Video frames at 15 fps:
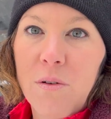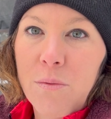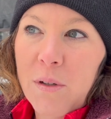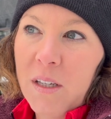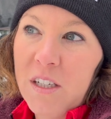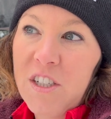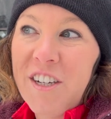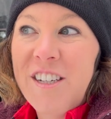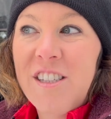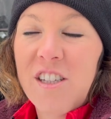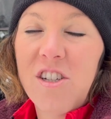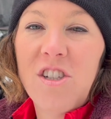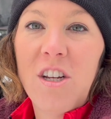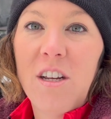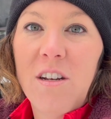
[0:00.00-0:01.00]
really
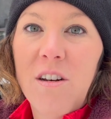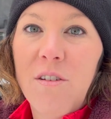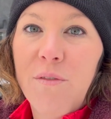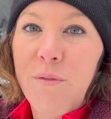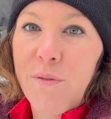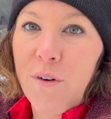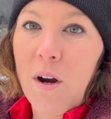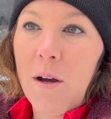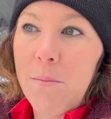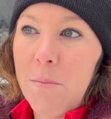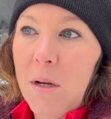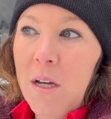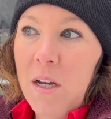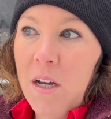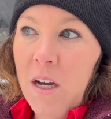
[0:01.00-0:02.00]
transition
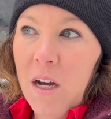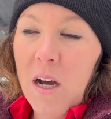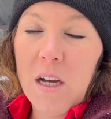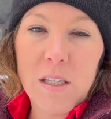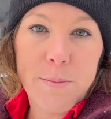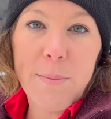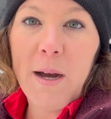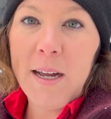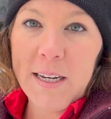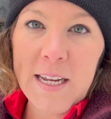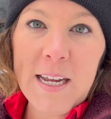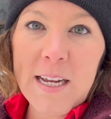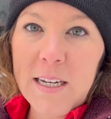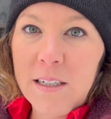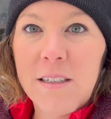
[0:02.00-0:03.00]
from a spot
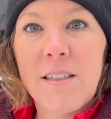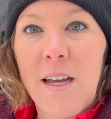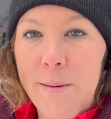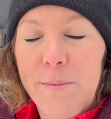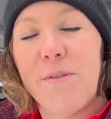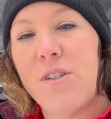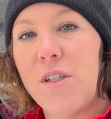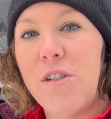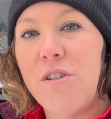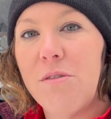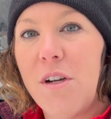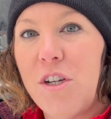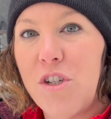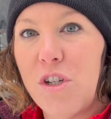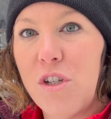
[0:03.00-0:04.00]
heat type of
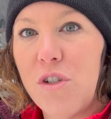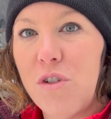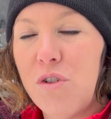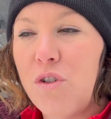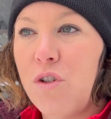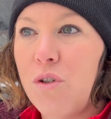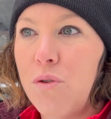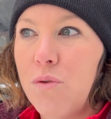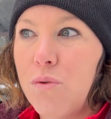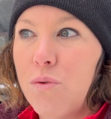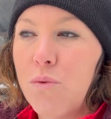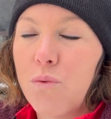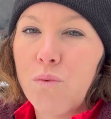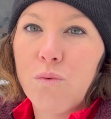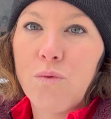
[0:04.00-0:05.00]
situation
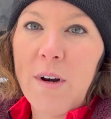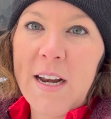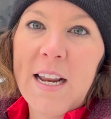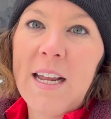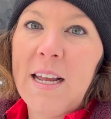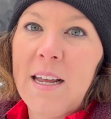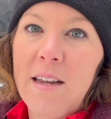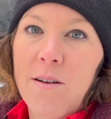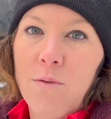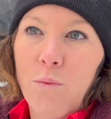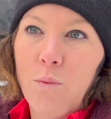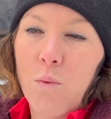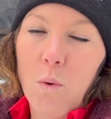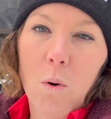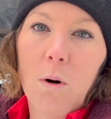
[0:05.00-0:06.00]
to radiant
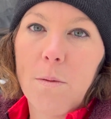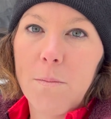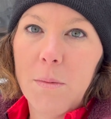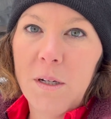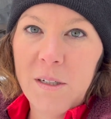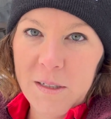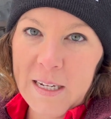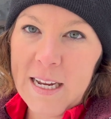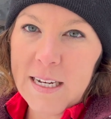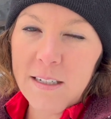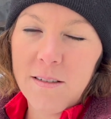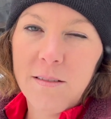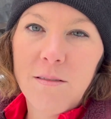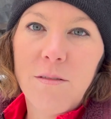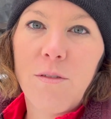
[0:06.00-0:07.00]
warm heat
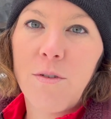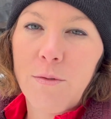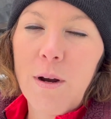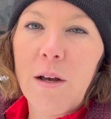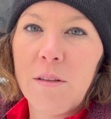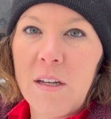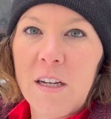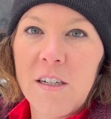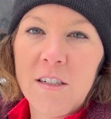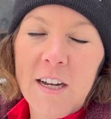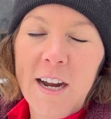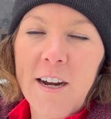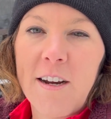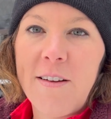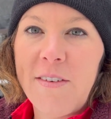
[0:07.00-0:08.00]
throughout the
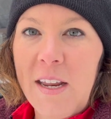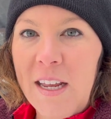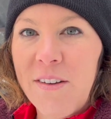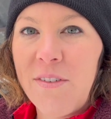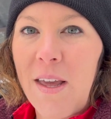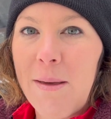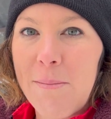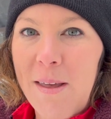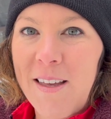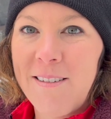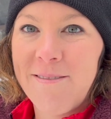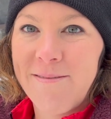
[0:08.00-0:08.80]
entire evening of camping.